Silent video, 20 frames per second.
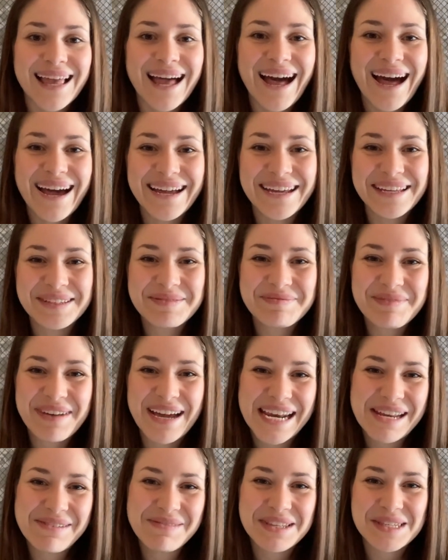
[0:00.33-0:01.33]
Hi, my
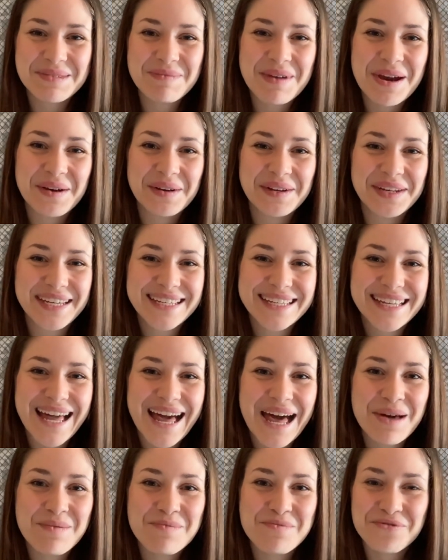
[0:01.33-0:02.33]
name is Mary.
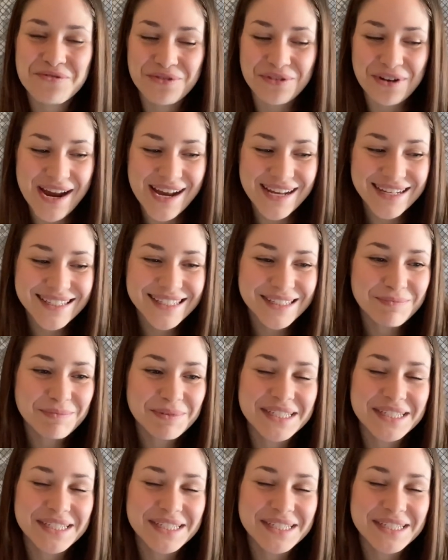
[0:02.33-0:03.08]
I'm French,